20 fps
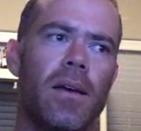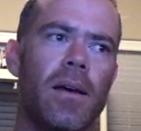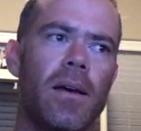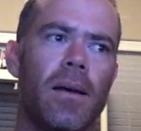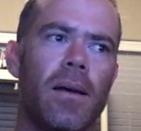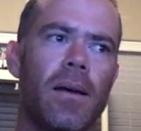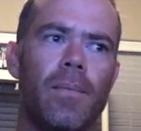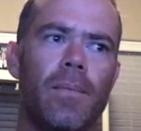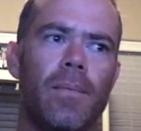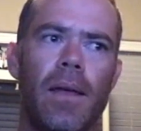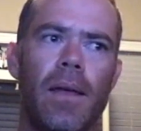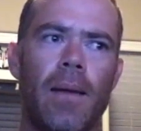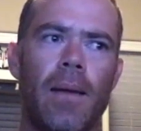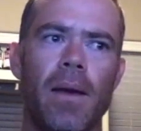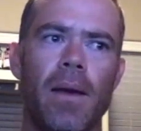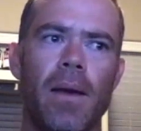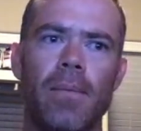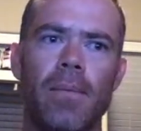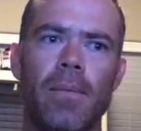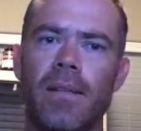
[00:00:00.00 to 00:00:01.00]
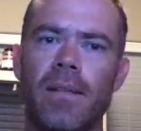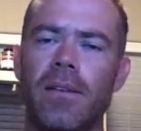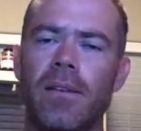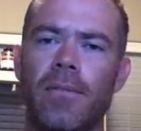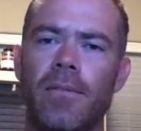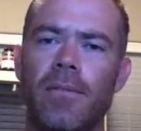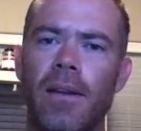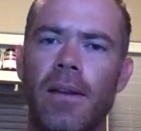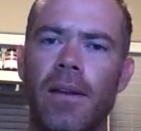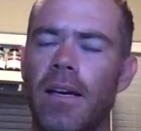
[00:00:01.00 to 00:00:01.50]
I made
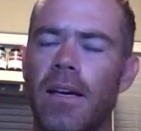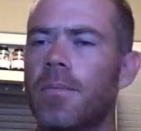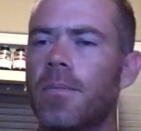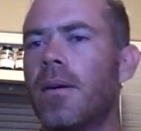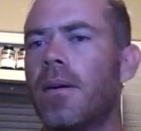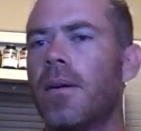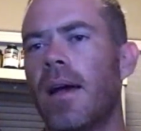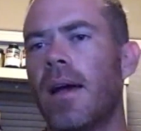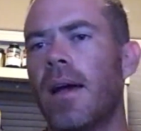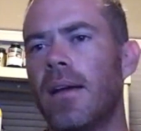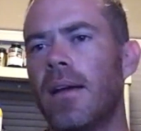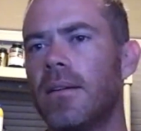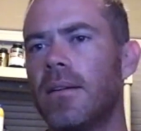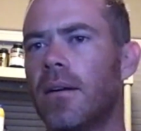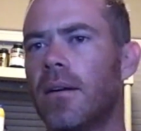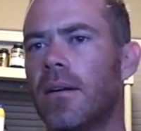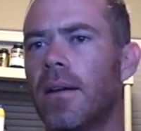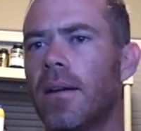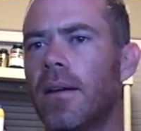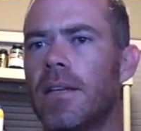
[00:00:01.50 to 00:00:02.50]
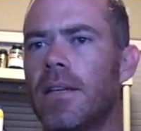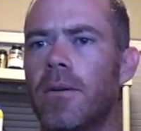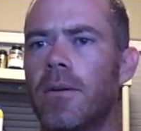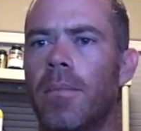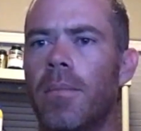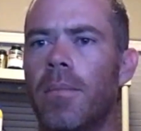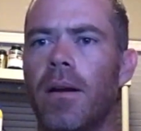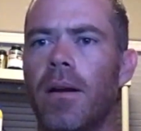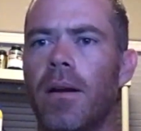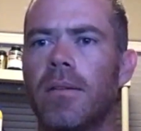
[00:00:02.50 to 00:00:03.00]
myself an expert at irrigation
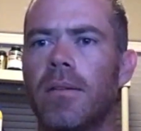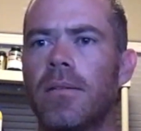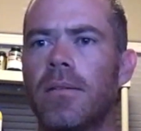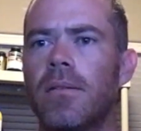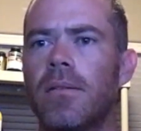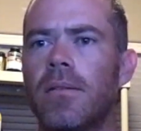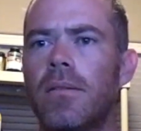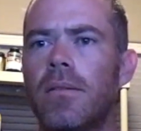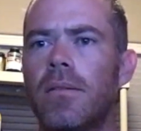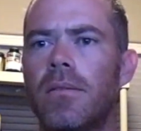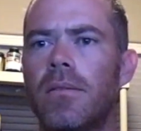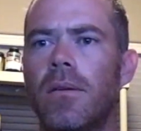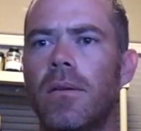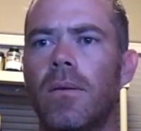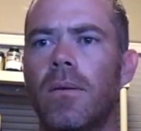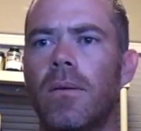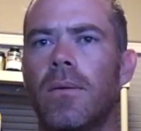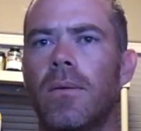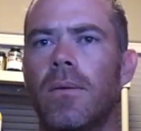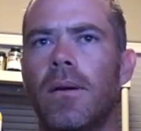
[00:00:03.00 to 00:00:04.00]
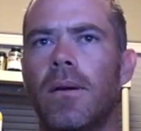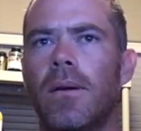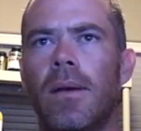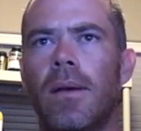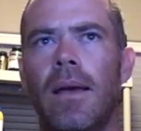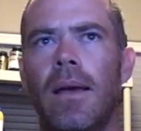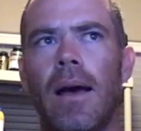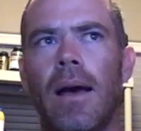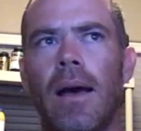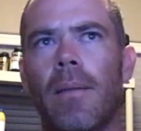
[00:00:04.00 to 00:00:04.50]
repairs. So
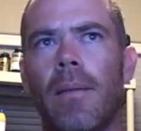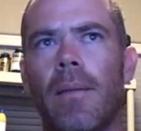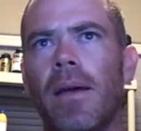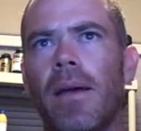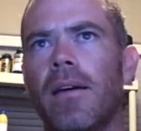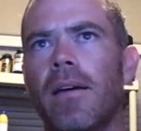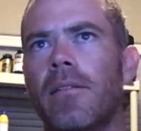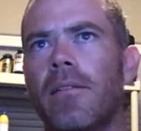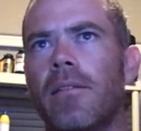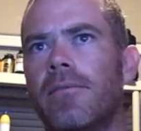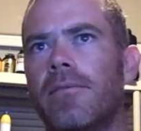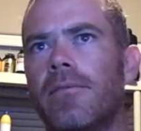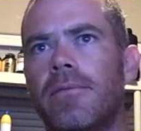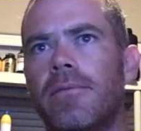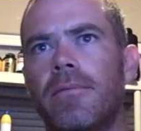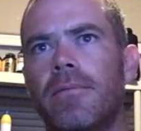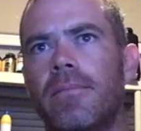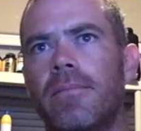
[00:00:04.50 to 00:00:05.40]
I may have,